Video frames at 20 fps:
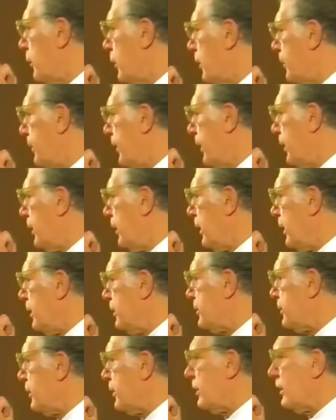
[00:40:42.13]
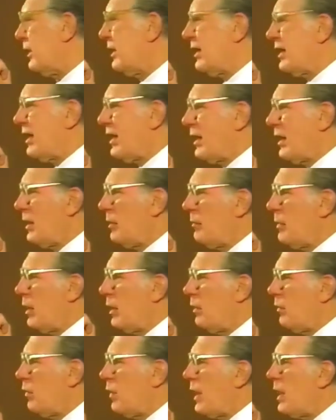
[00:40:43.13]
morbidity so that
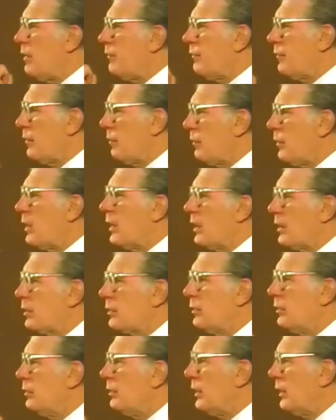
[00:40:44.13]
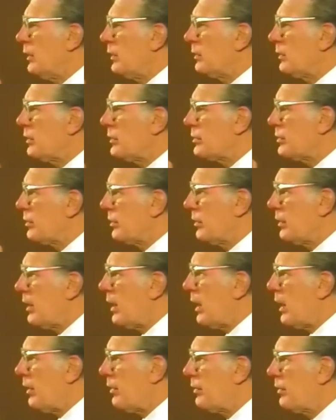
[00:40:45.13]
time away from work due to illness or
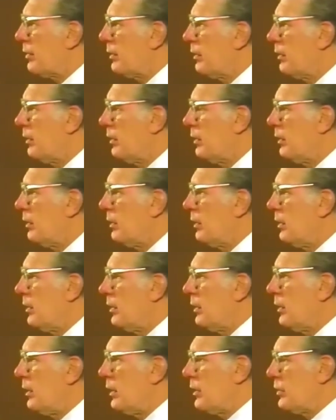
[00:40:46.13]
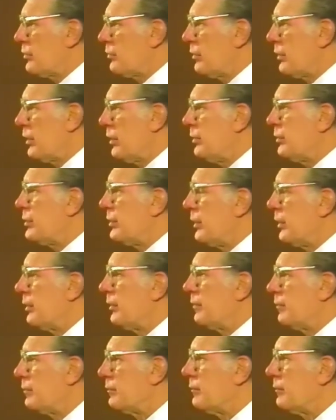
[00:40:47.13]
death is reducing.